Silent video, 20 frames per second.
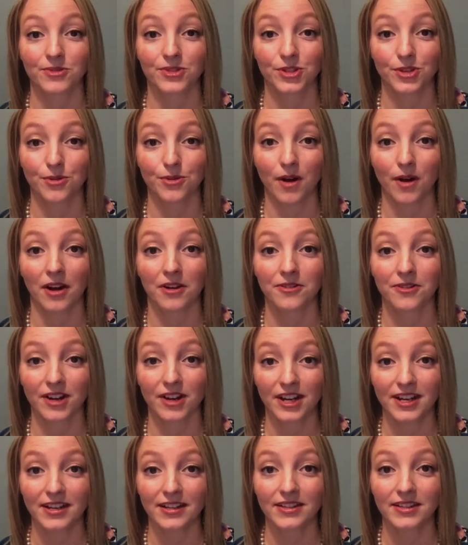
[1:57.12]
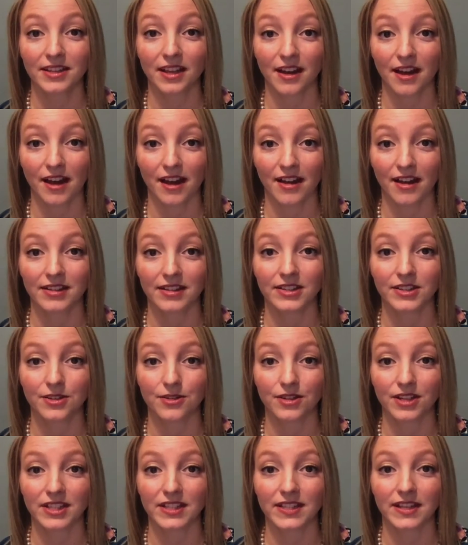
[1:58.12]
200 uh,
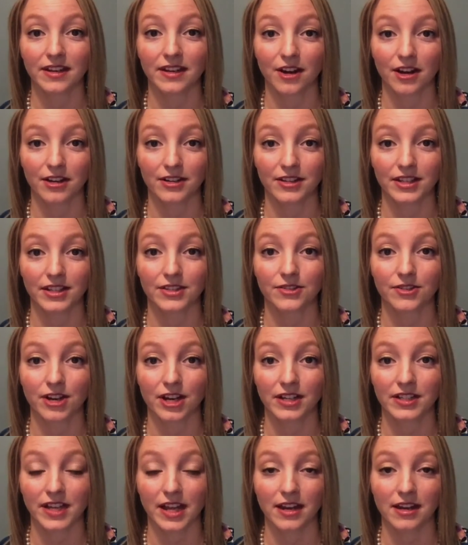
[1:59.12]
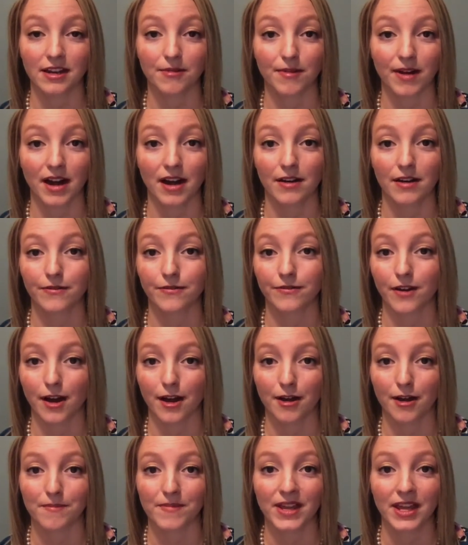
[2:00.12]
students in our district, anywhere
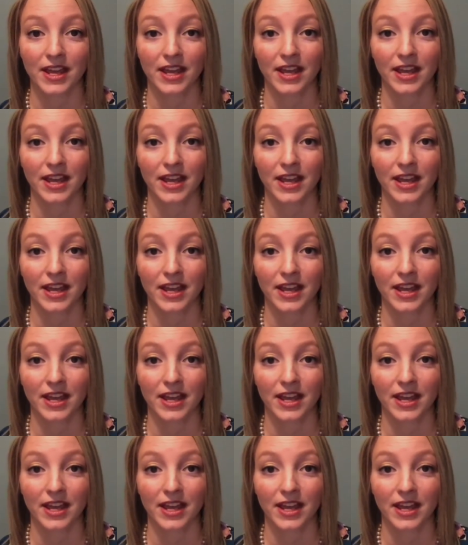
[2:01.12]
from